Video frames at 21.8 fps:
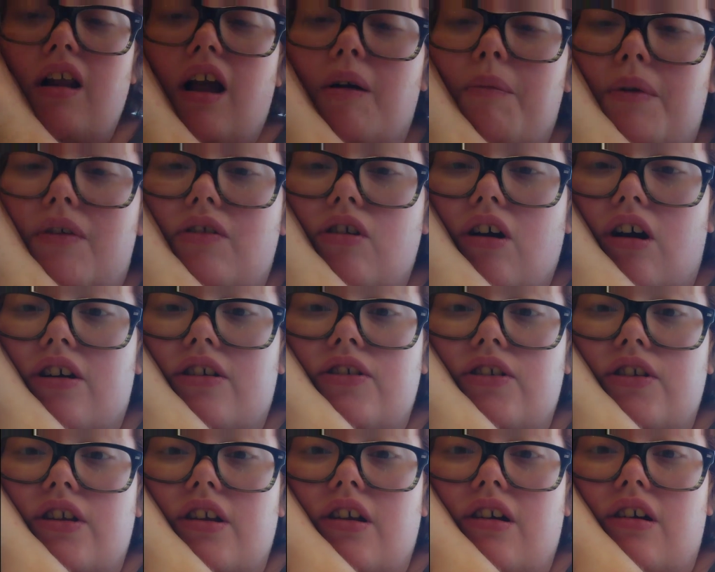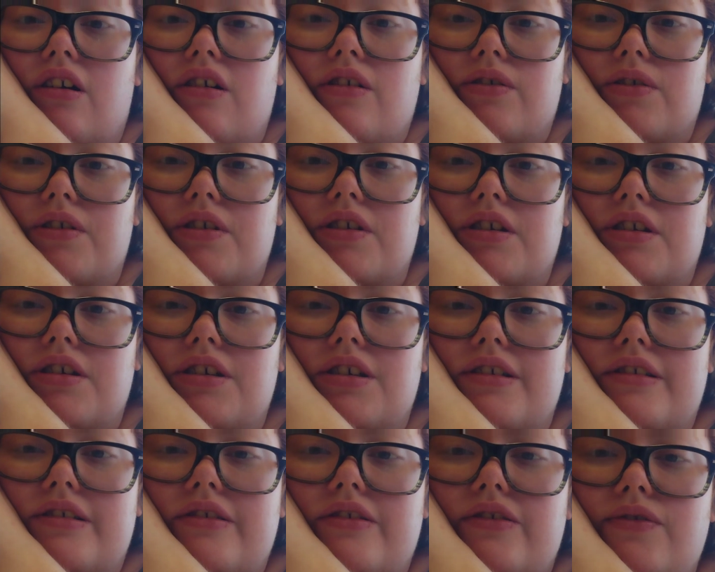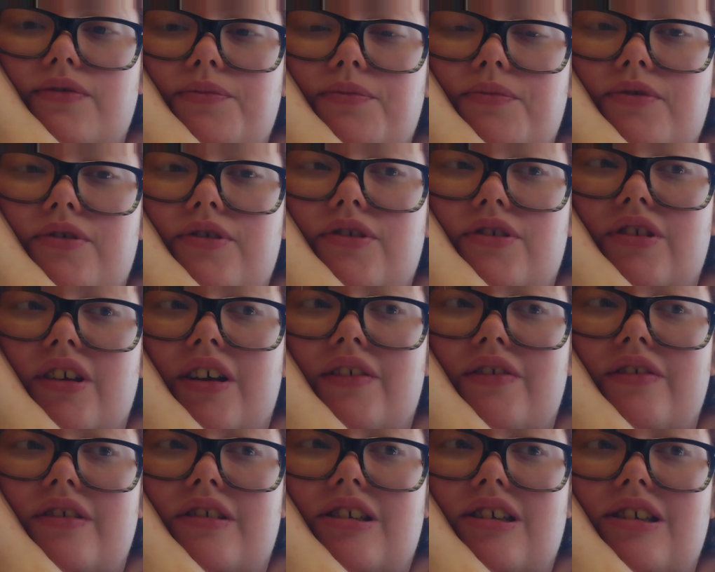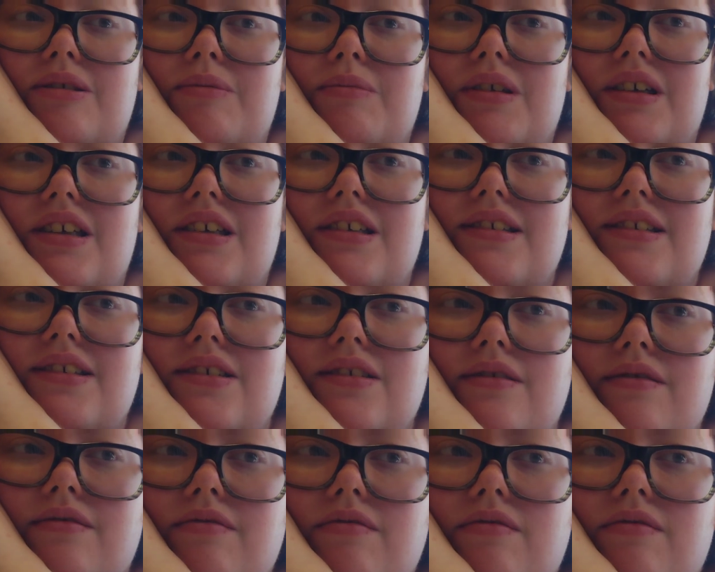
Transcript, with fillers: I've been talking to y'all for a good 17 minutes,